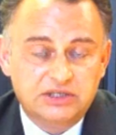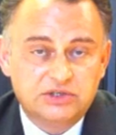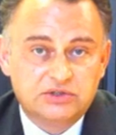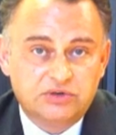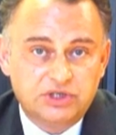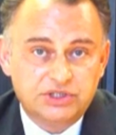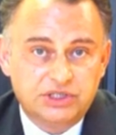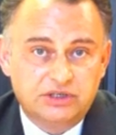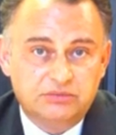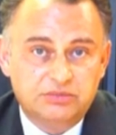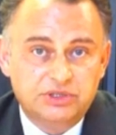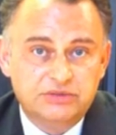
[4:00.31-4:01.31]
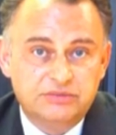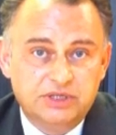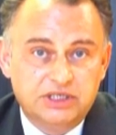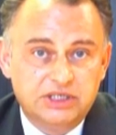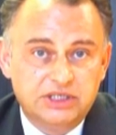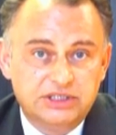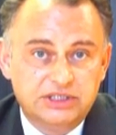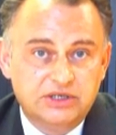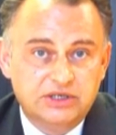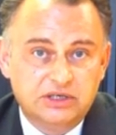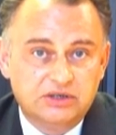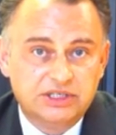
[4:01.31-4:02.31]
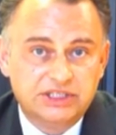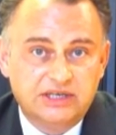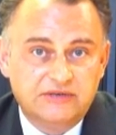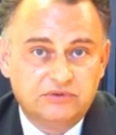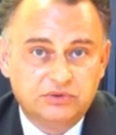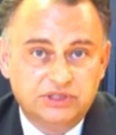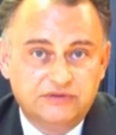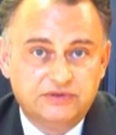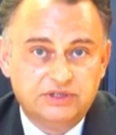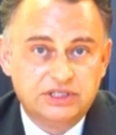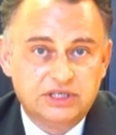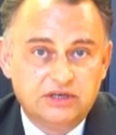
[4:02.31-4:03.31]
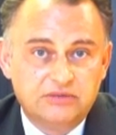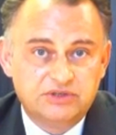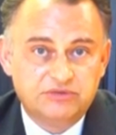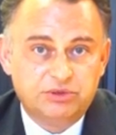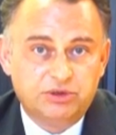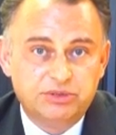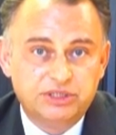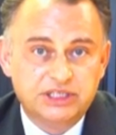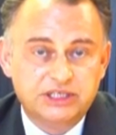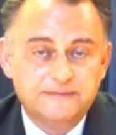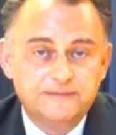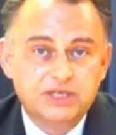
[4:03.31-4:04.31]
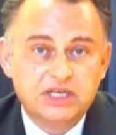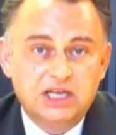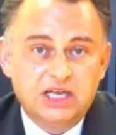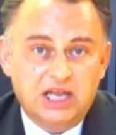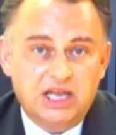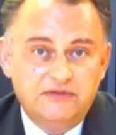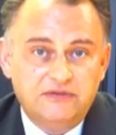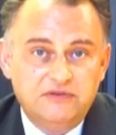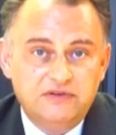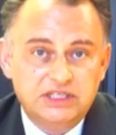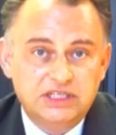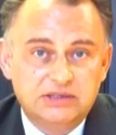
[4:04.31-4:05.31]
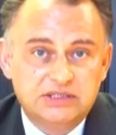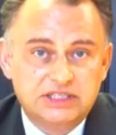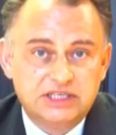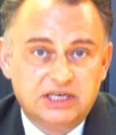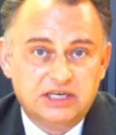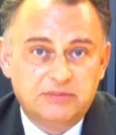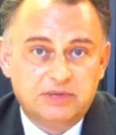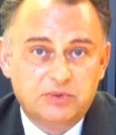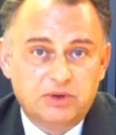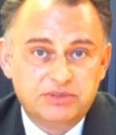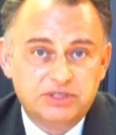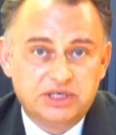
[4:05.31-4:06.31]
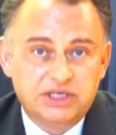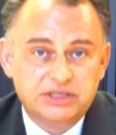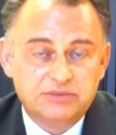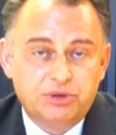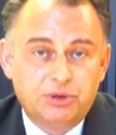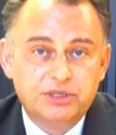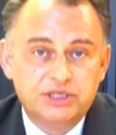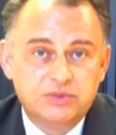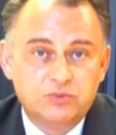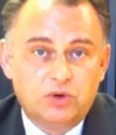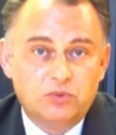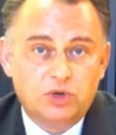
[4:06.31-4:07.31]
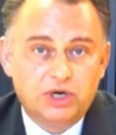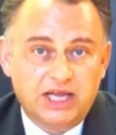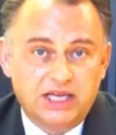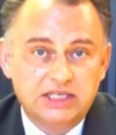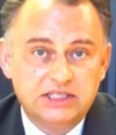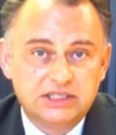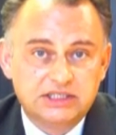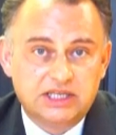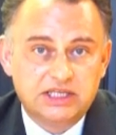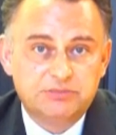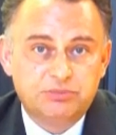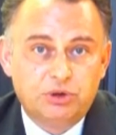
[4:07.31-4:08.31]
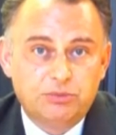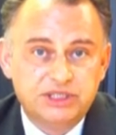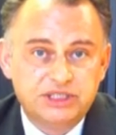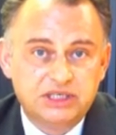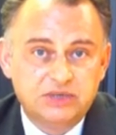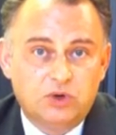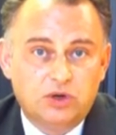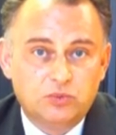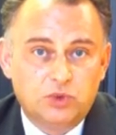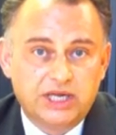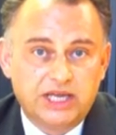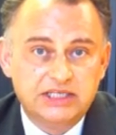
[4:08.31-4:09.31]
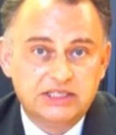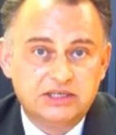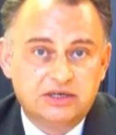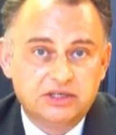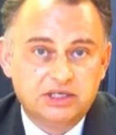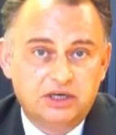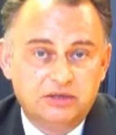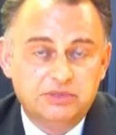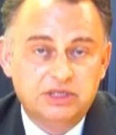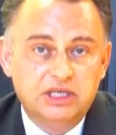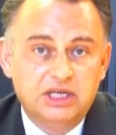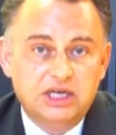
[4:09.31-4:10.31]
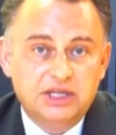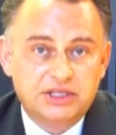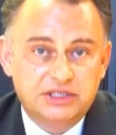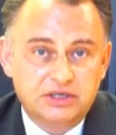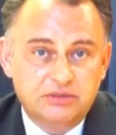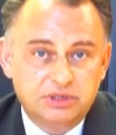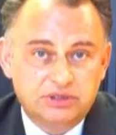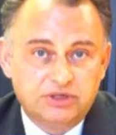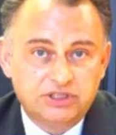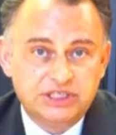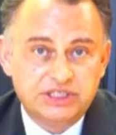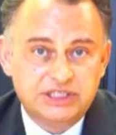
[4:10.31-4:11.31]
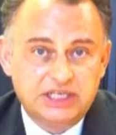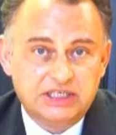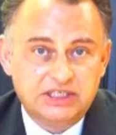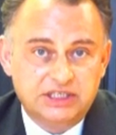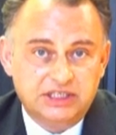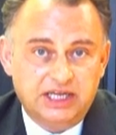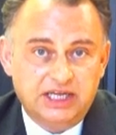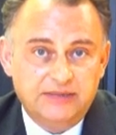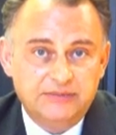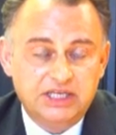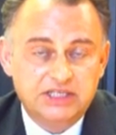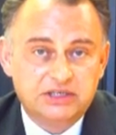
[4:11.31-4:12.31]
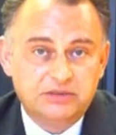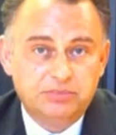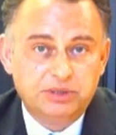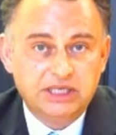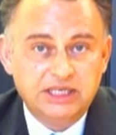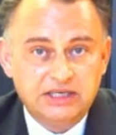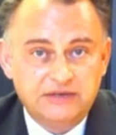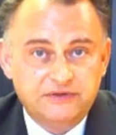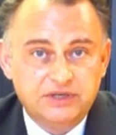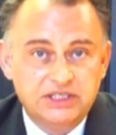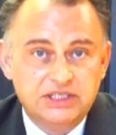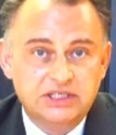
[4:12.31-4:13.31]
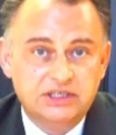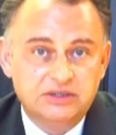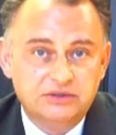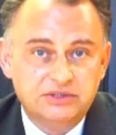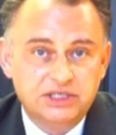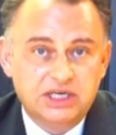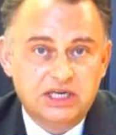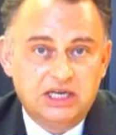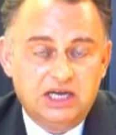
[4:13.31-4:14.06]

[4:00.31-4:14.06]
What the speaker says: and just crunch the numbers, because you're going to look at several different types of property, if you visit my website at property118, so that's property118.com, there's a number crunchers section there. It's completely free to use.